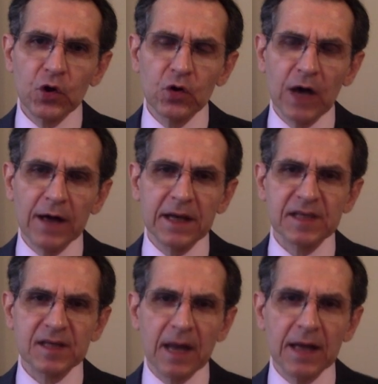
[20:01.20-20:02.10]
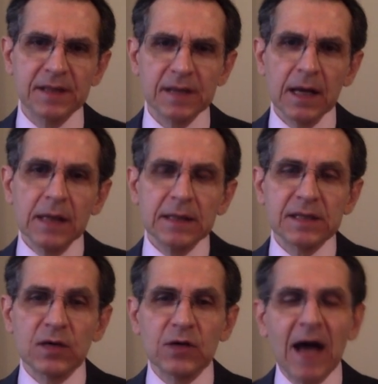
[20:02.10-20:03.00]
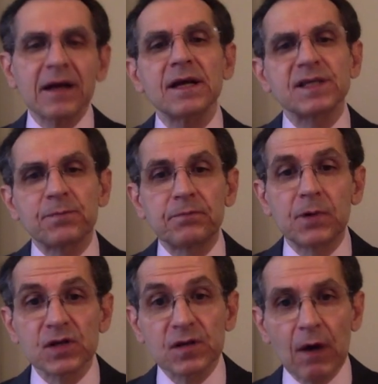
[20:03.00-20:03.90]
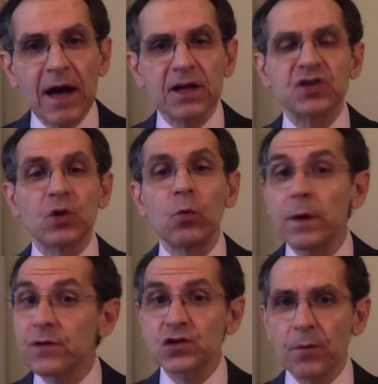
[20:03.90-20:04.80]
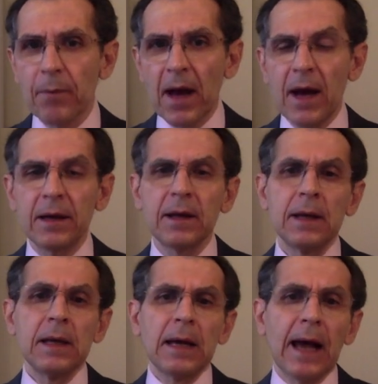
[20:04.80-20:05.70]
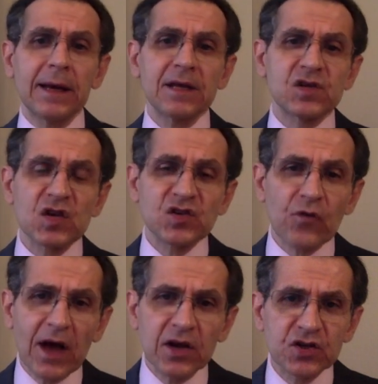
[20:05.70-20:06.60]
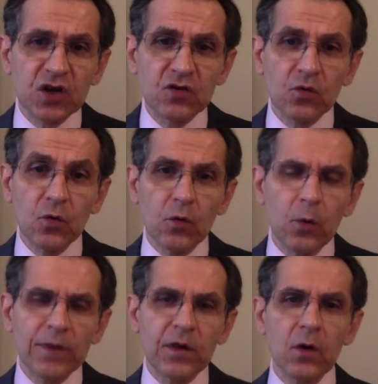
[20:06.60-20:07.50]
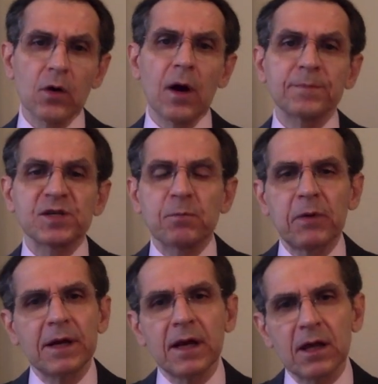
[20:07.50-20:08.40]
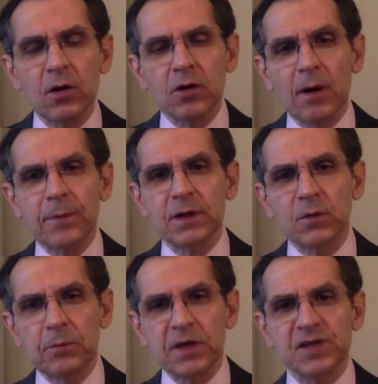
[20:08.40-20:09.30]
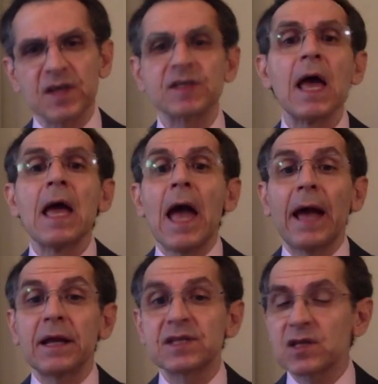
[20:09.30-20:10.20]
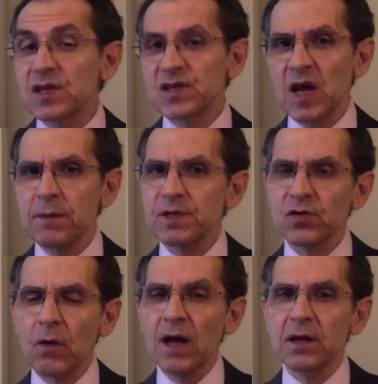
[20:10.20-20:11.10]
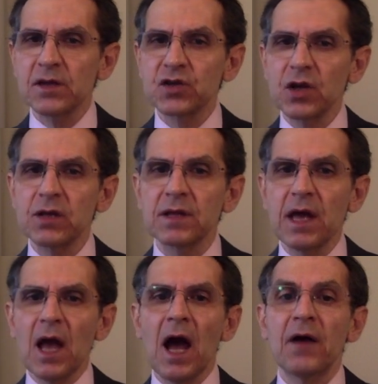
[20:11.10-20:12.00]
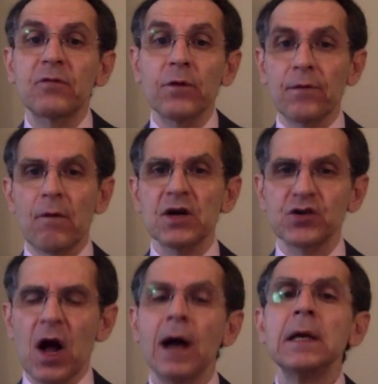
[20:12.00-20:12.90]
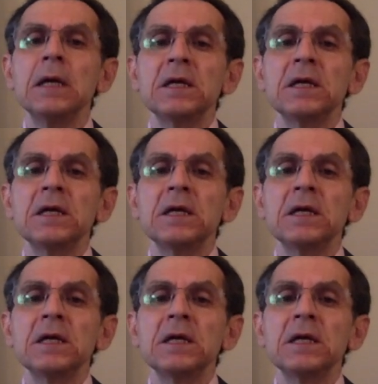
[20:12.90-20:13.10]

United States. So that is the strategy with Japan, and it's the strategy to with Europe, splitting Europe into pieces. And it's the same strategy that they have with Russia.